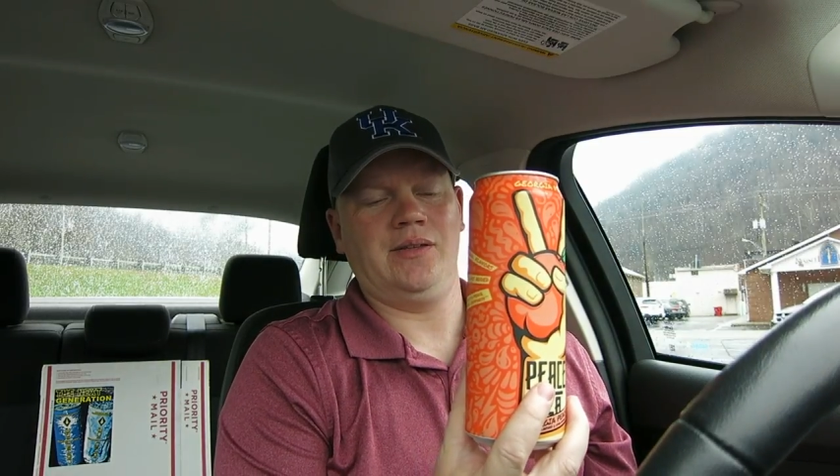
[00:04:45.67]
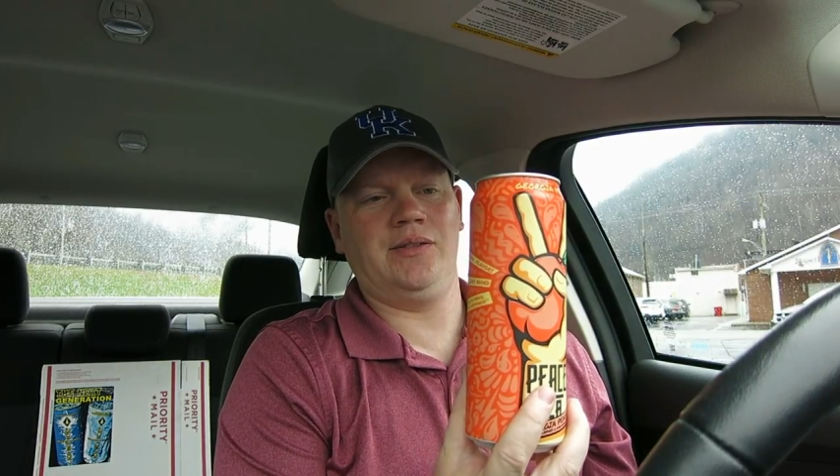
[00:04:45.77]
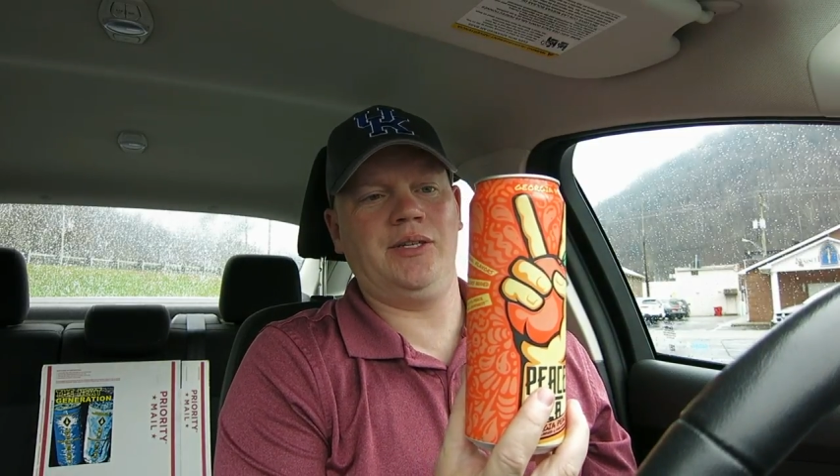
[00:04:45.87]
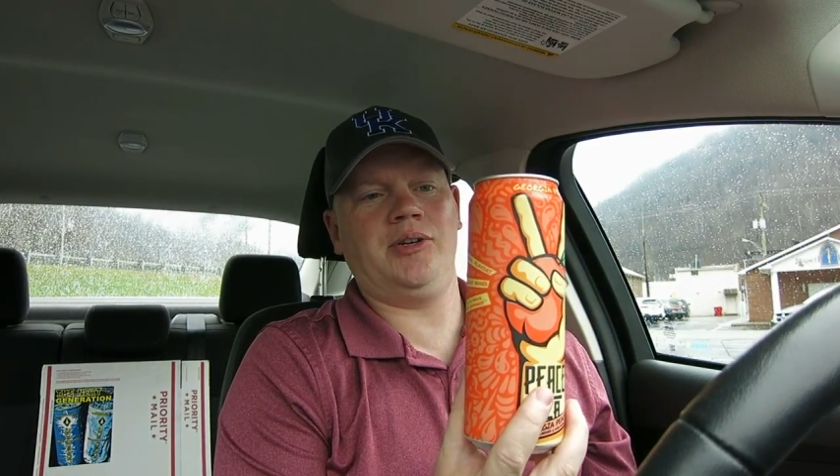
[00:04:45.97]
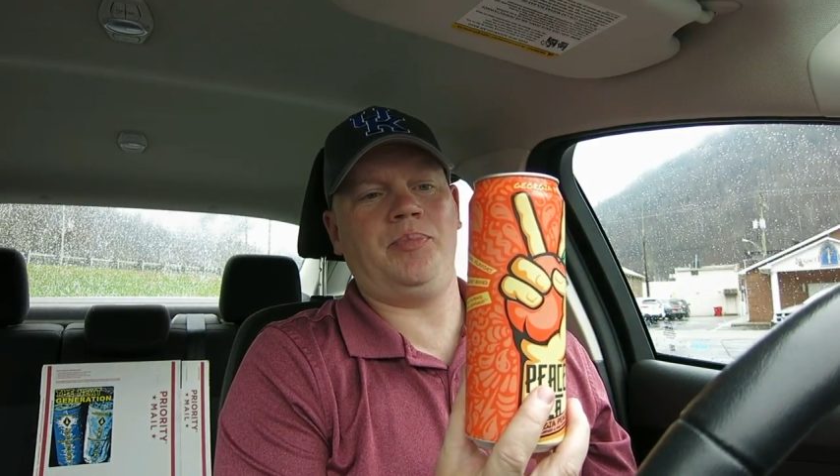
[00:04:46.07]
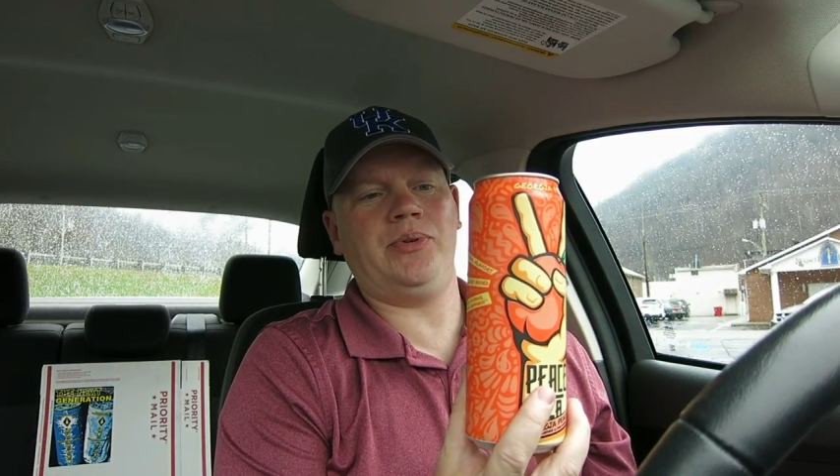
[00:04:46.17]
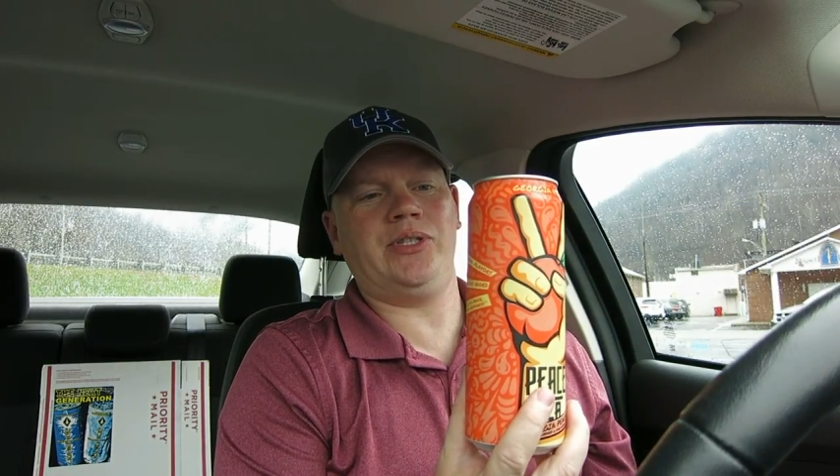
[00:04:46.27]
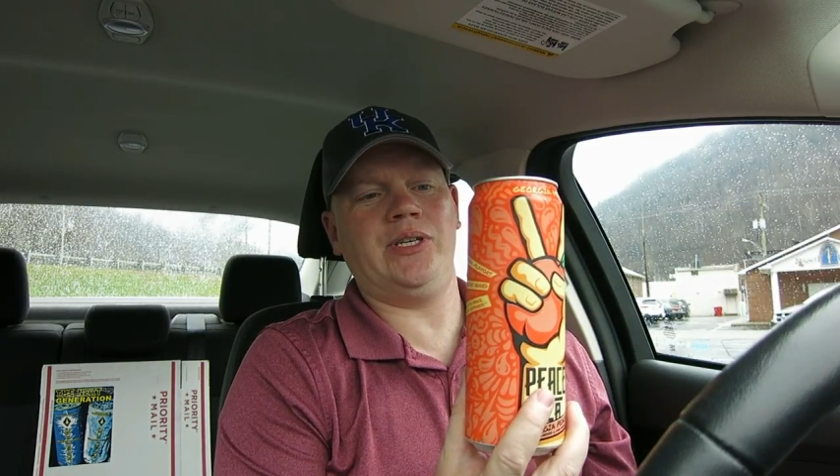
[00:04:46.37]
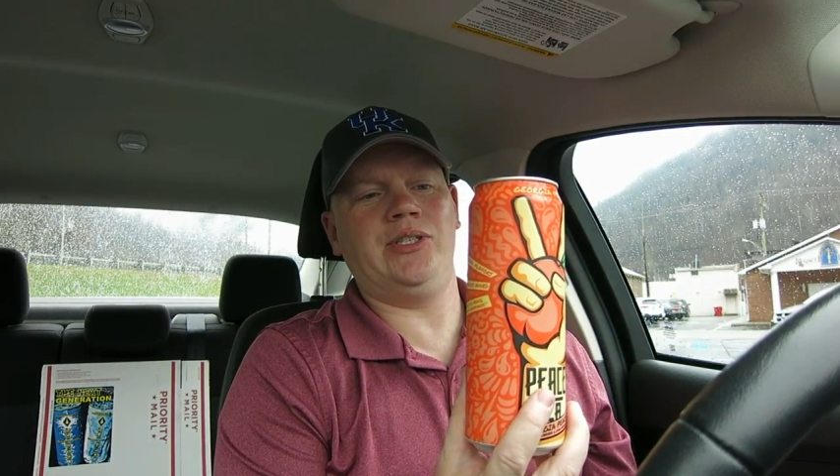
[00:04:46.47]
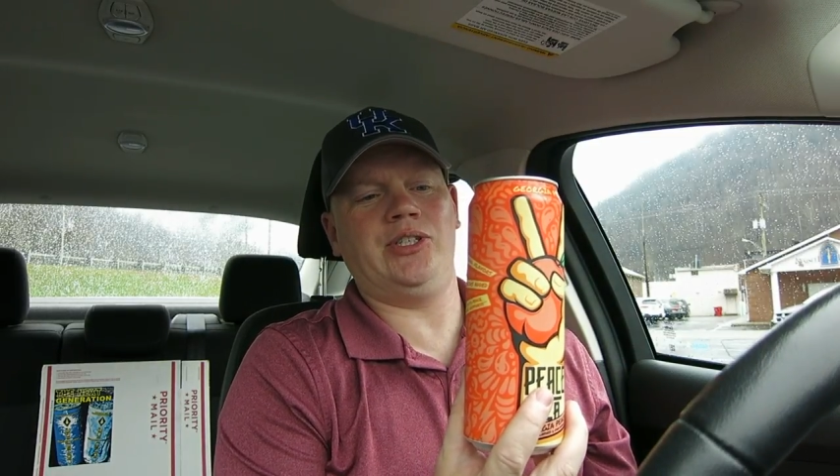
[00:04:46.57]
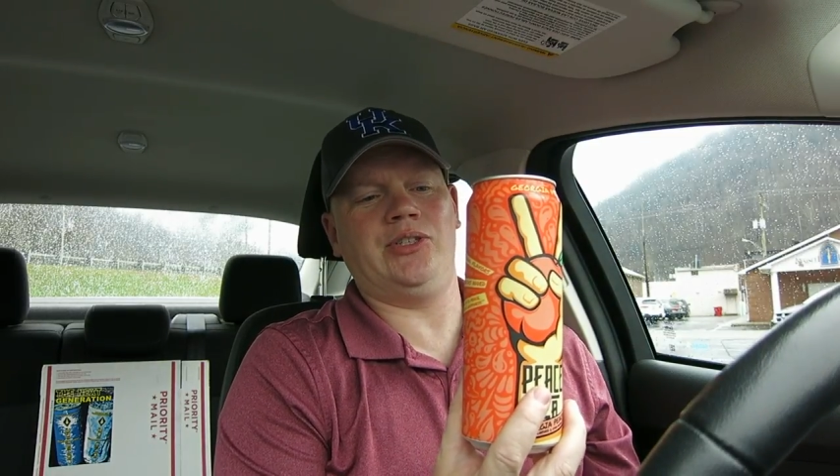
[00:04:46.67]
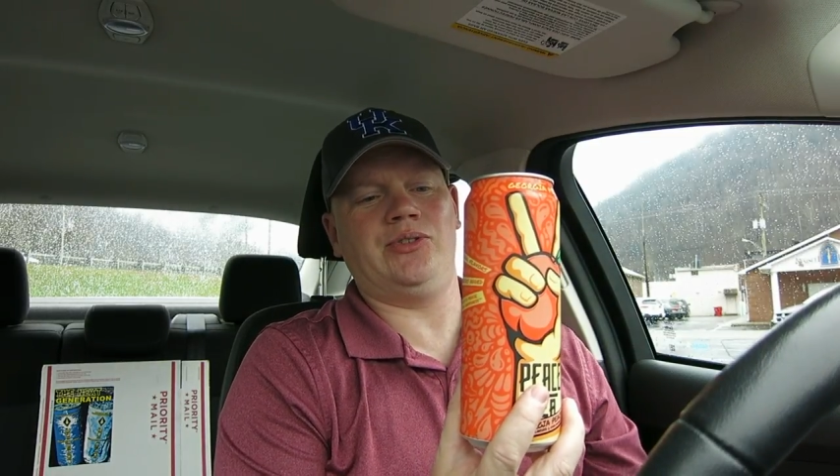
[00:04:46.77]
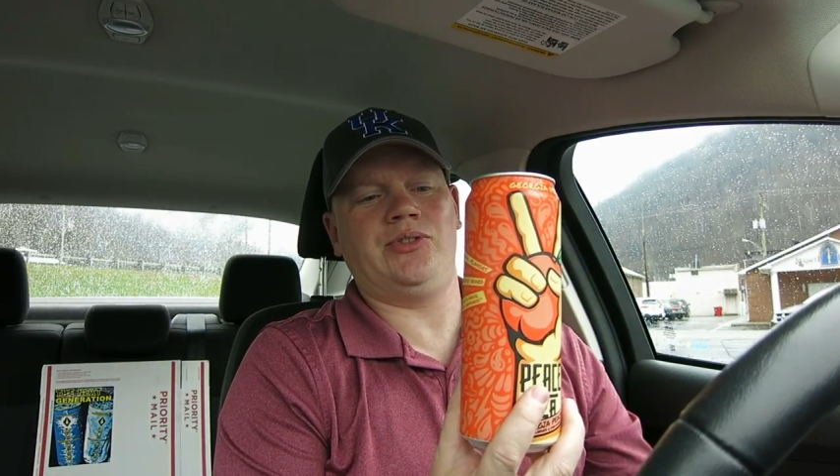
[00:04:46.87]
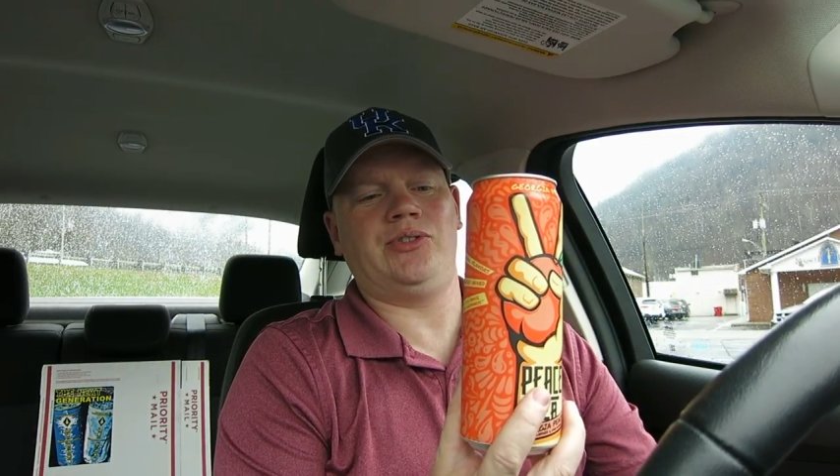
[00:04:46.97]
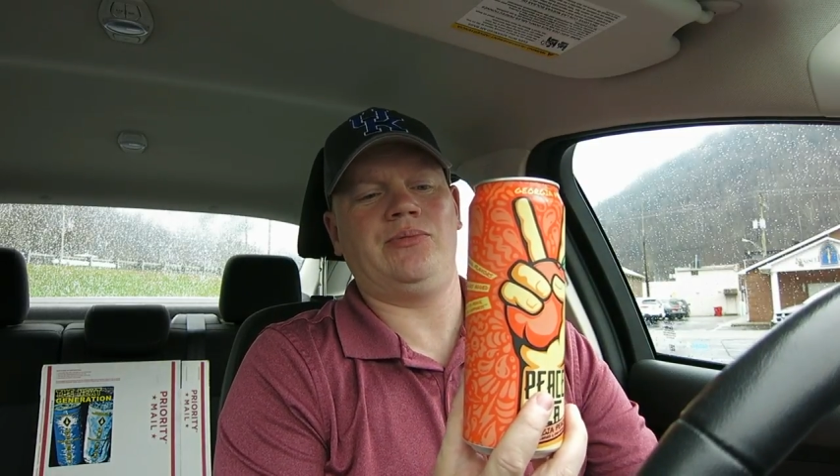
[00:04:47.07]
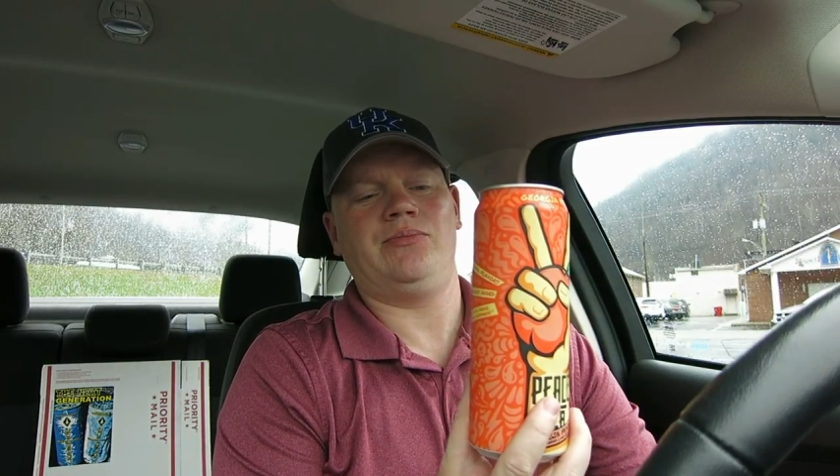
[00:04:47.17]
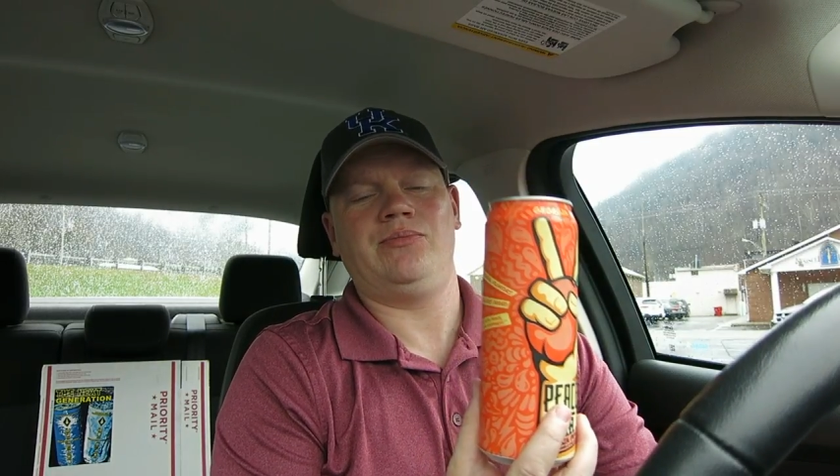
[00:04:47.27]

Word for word: zero percent juice.